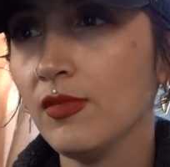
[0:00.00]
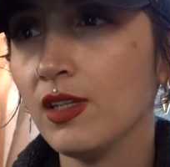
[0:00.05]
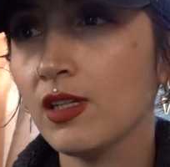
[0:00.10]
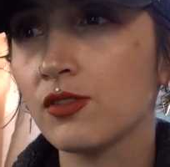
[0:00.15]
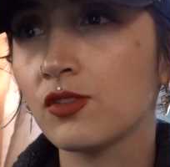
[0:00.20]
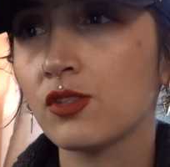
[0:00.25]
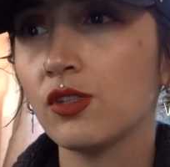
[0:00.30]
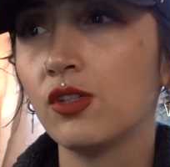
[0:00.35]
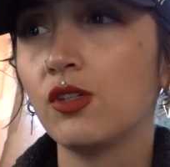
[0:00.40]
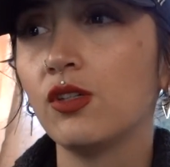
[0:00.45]

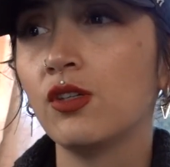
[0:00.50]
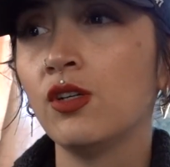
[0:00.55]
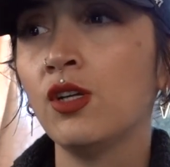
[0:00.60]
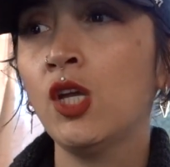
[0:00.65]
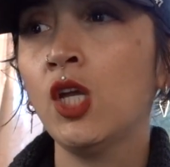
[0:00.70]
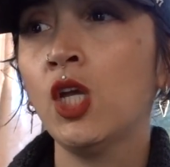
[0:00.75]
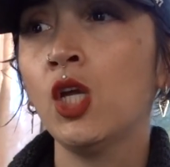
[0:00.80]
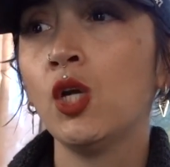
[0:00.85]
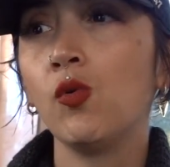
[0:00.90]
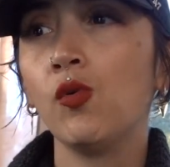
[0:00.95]
So
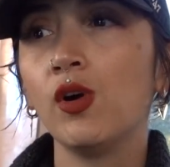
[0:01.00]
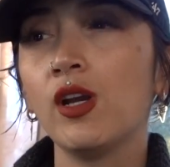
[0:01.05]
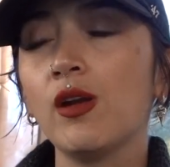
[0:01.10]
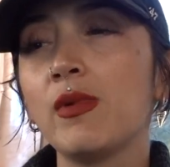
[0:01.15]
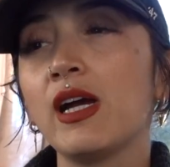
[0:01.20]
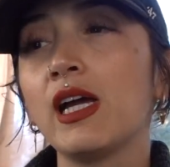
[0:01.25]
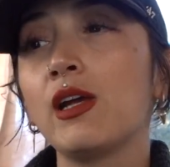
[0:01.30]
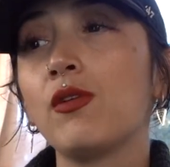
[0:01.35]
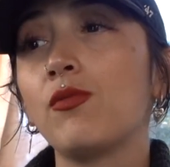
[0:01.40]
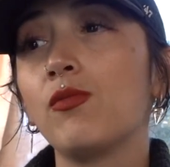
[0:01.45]
one
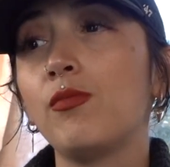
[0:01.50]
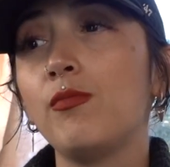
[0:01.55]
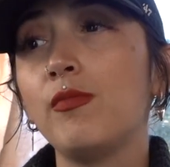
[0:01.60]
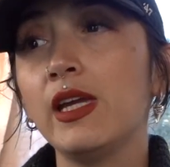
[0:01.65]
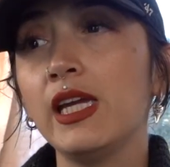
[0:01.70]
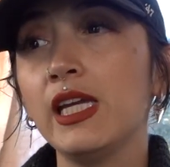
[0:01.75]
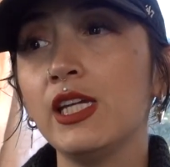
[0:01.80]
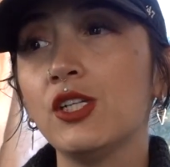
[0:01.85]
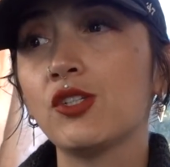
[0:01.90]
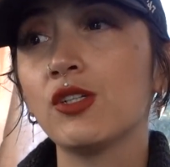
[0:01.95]
of my
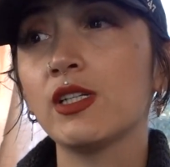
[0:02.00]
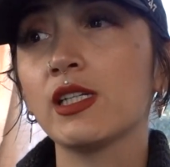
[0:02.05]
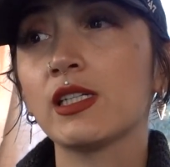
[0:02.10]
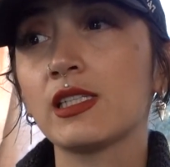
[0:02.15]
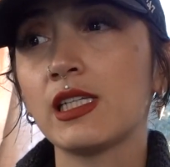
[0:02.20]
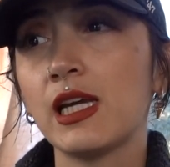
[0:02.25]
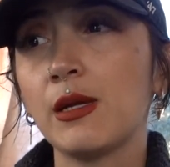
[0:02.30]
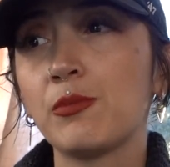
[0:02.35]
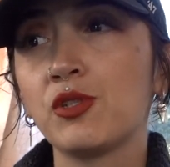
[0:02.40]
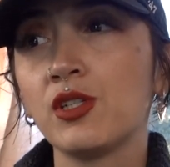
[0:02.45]
major
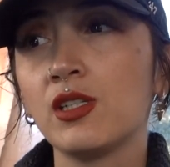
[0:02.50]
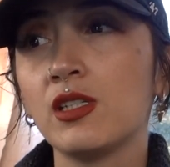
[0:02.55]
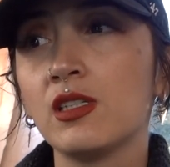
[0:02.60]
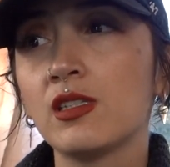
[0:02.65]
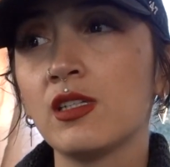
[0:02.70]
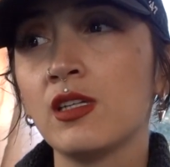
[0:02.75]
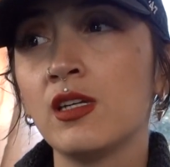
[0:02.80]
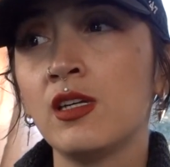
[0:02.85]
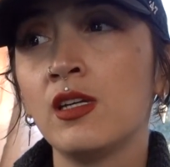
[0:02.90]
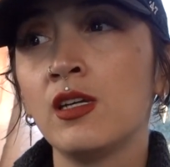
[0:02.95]

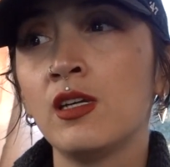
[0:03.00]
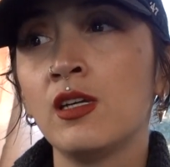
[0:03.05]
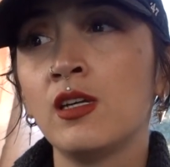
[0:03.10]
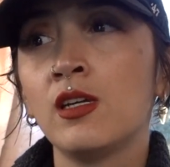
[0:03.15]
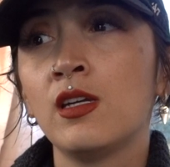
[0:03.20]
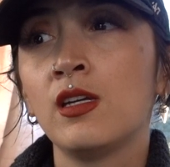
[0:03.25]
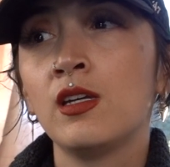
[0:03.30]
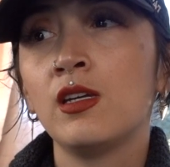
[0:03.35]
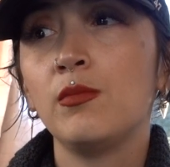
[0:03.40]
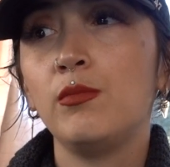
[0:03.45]
exceptions
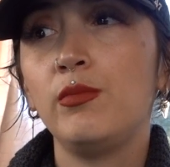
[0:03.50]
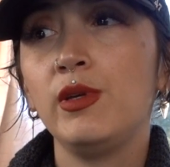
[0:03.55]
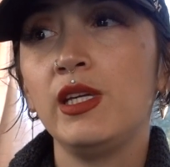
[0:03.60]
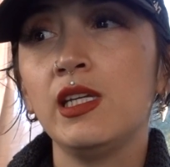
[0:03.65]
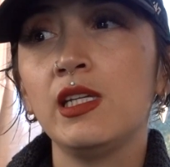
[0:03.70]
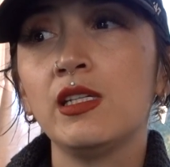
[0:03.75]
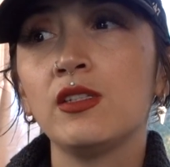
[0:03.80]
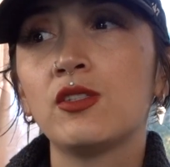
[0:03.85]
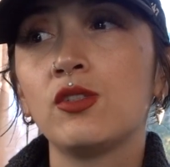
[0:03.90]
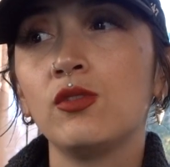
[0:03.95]

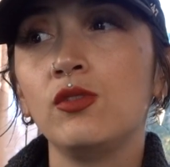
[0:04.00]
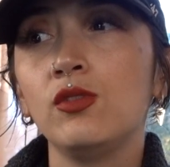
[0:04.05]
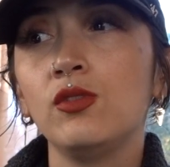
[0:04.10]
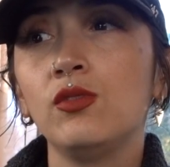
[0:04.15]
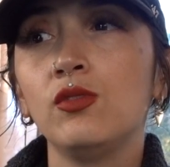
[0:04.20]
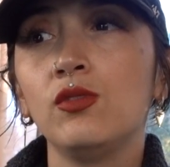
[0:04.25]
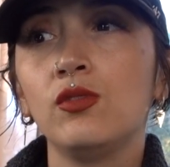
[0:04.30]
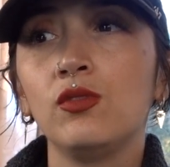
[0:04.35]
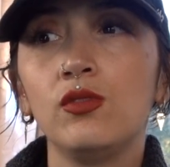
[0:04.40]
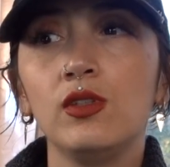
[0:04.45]
being
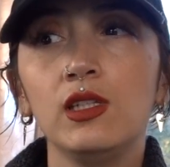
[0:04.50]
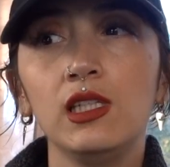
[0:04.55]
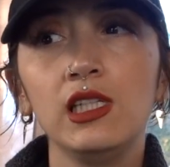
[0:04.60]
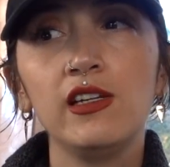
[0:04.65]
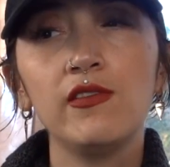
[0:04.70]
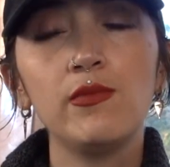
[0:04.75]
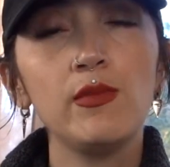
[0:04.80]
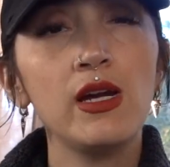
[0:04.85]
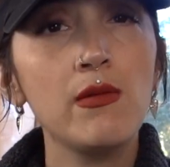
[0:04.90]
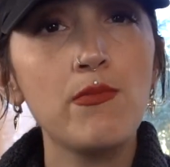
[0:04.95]
to
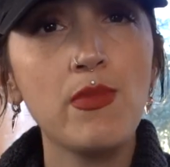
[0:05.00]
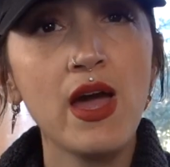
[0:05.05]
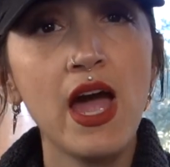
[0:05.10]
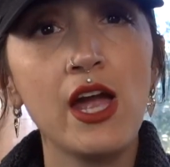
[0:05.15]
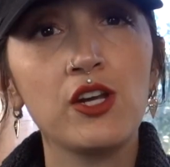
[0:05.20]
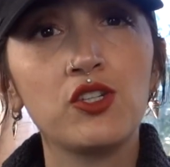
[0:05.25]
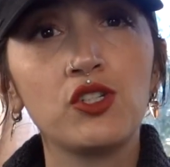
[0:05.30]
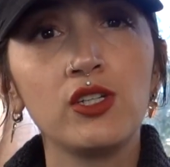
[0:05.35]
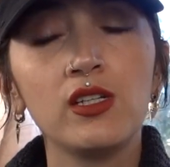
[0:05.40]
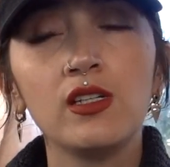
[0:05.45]
live my
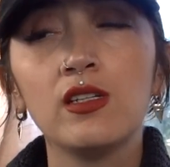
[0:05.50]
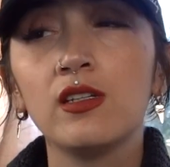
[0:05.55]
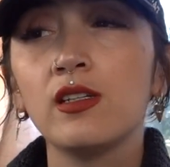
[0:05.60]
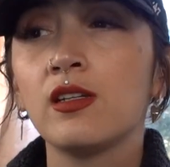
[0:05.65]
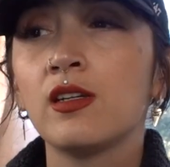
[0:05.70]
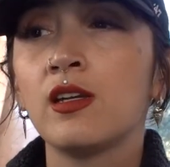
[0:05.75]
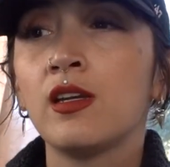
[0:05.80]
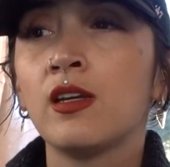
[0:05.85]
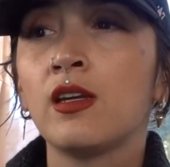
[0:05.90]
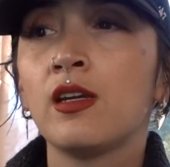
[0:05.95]
passion
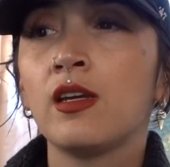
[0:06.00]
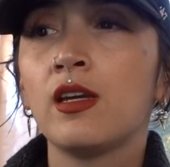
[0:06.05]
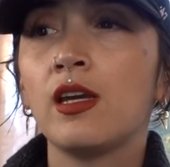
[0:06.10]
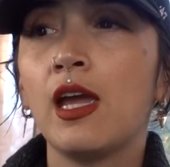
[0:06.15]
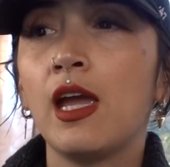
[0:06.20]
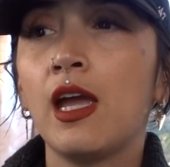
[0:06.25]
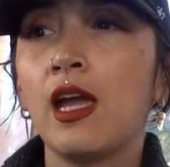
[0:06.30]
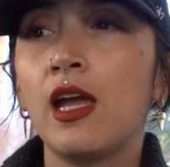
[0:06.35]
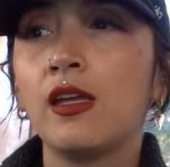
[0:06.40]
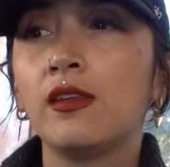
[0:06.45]

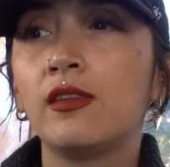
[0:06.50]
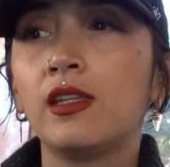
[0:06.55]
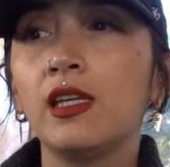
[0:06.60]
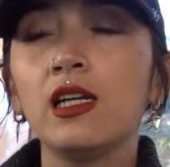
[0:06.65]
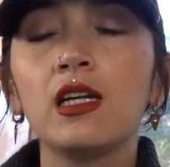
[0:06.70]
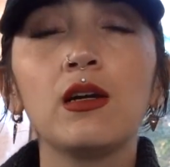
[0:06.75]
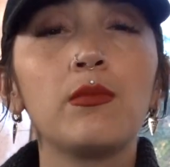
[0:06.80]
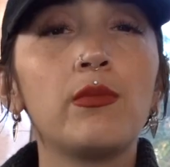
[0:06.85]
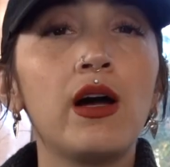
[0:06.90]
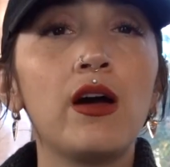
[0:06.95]
and
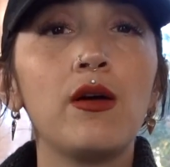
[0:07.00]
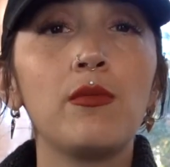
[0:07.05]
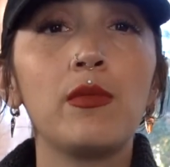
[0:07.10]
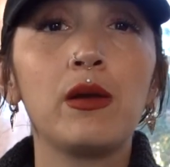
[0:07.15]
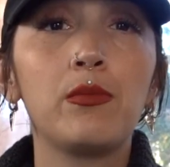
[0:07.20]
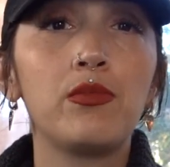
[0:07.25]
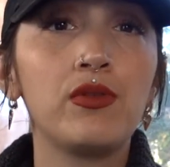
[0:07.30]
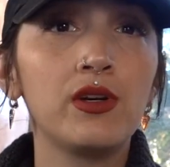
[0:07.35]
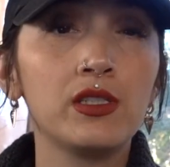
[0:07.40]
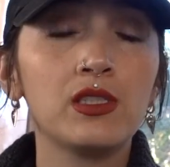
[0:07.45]
think about
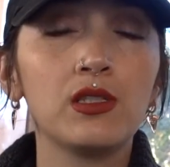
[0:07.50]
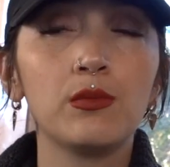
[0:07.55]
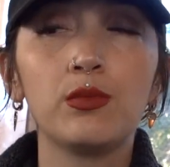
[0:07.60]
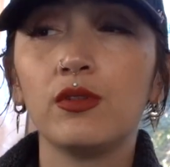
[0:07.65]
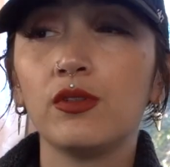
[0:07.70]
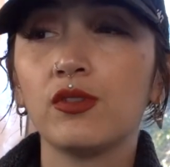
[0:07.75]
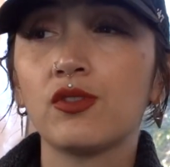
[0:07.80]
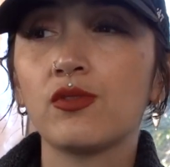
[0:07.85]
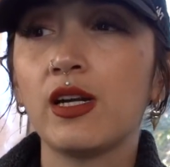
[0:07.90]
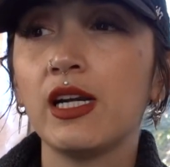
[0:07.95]
my
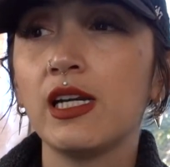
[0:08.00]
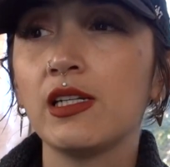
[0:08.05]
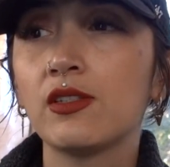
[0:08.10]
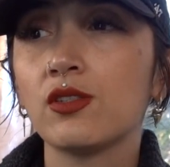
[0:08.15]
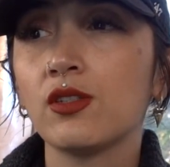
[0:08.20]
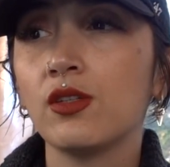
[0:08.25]
principles, right?